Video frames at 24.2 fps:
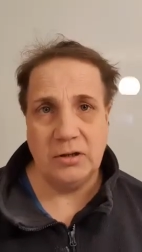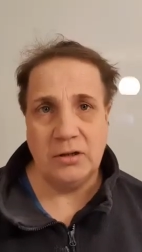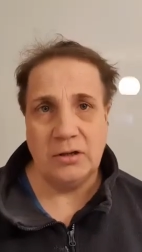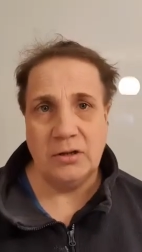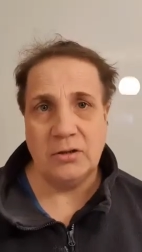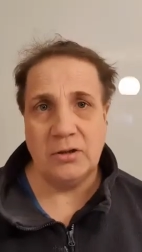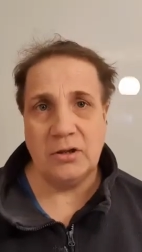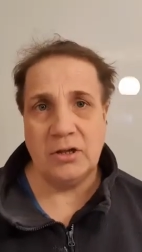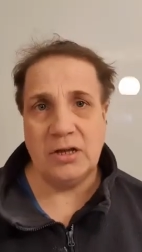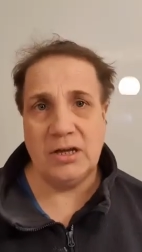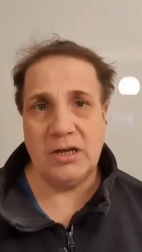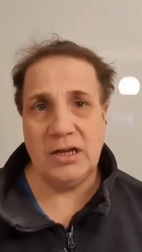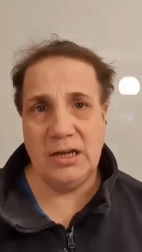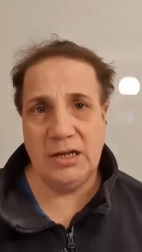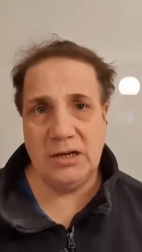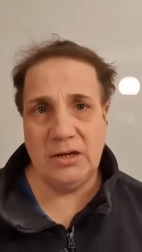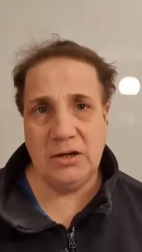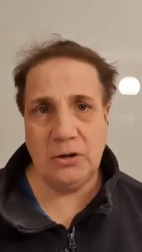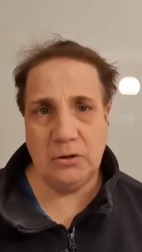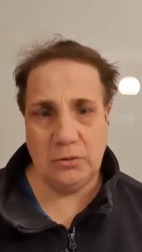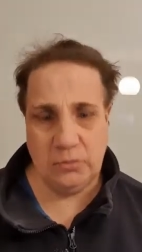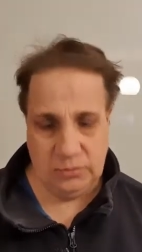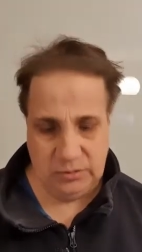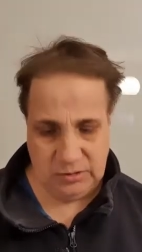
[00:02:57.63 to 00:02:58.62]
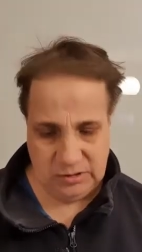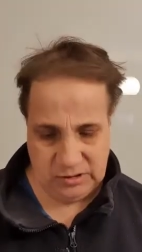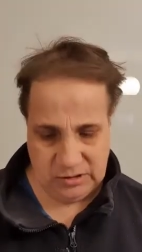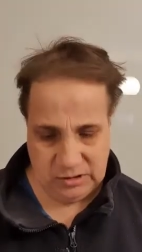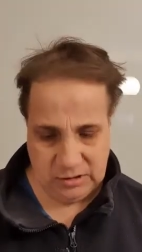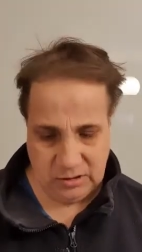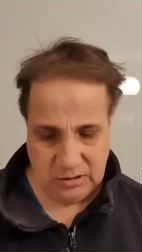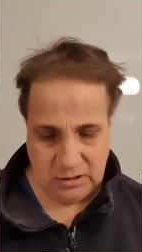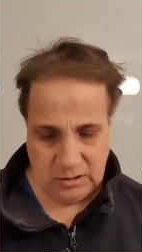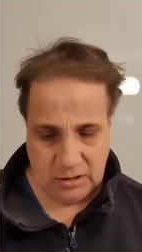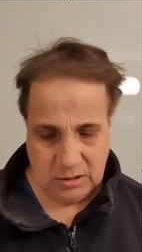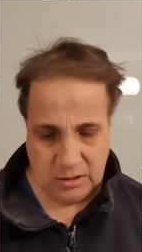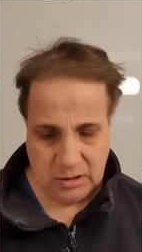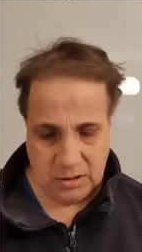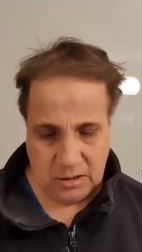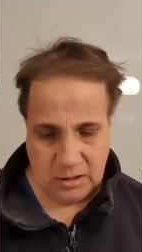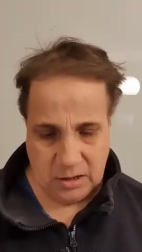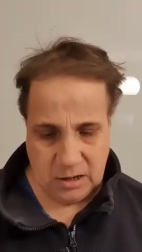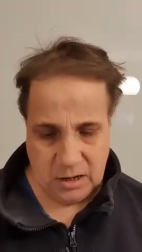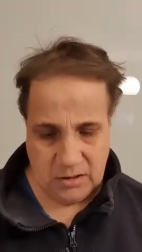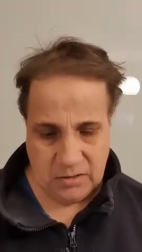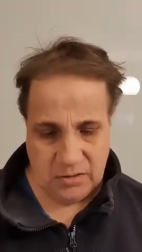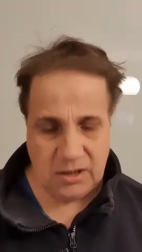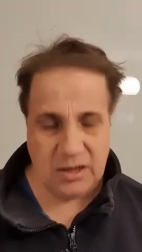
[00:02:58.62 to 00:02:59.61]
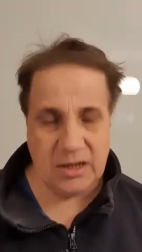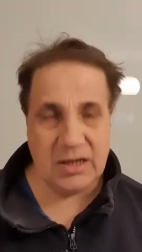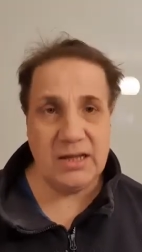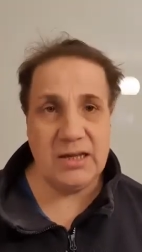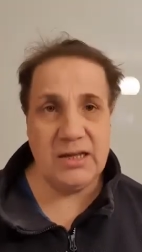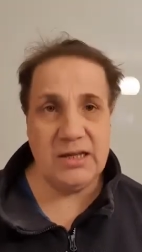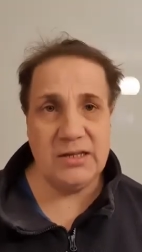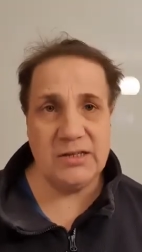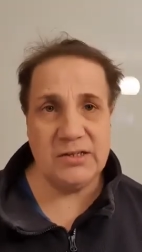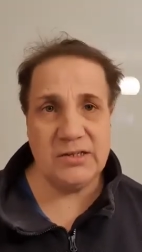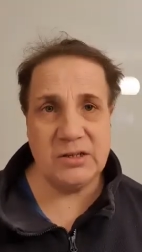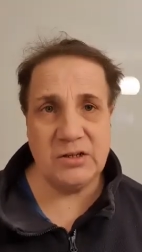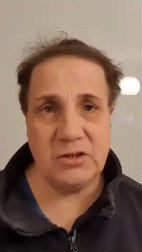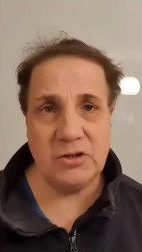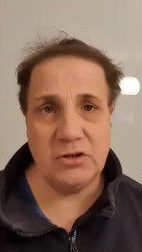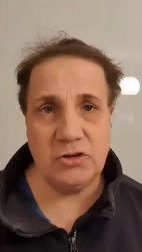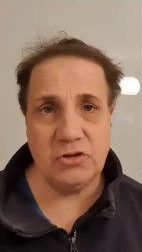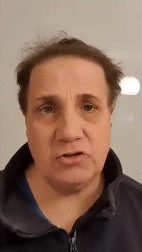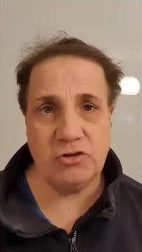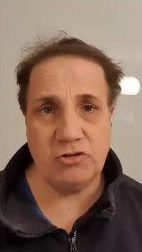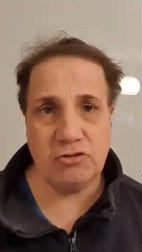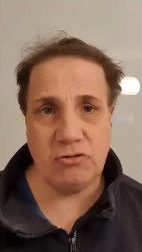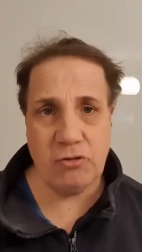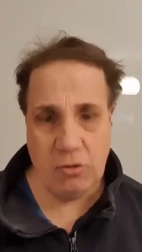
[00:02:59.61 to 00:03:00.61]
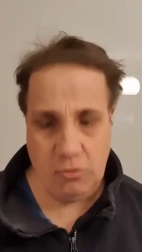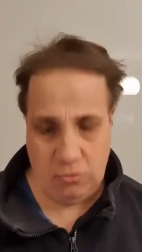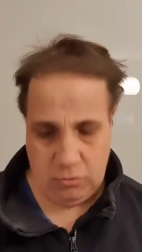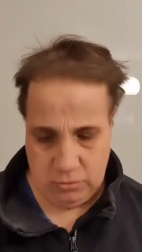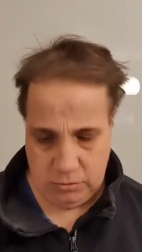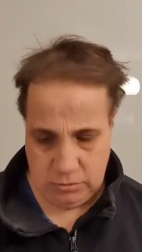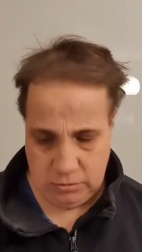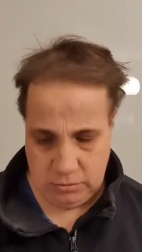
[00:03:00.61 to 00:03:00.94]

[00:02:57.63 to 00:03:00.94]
that he knows and that he is in control